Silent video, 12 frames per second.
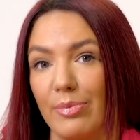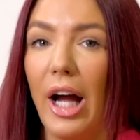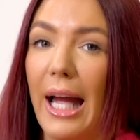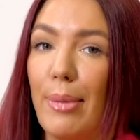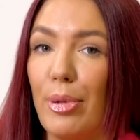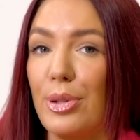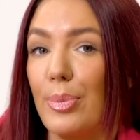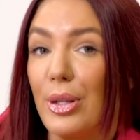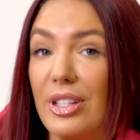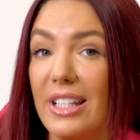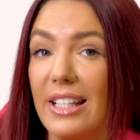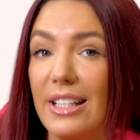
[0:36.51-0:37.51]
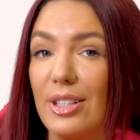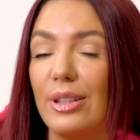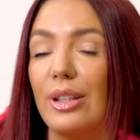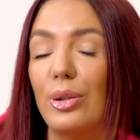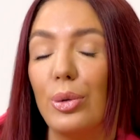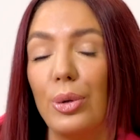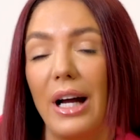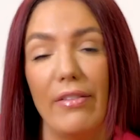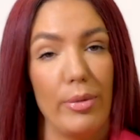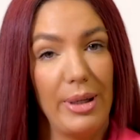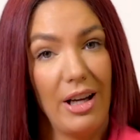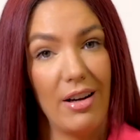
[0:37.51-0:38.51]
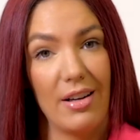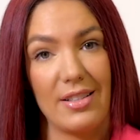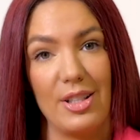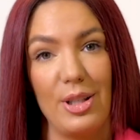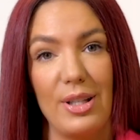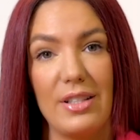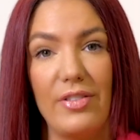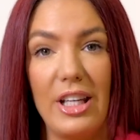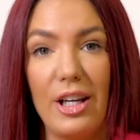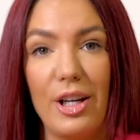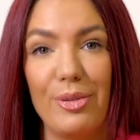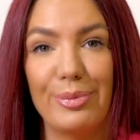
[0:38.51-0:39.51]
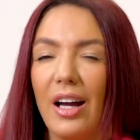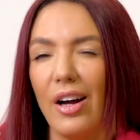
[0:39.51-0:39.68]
I am not sponsored, nor have I been asked to do this video.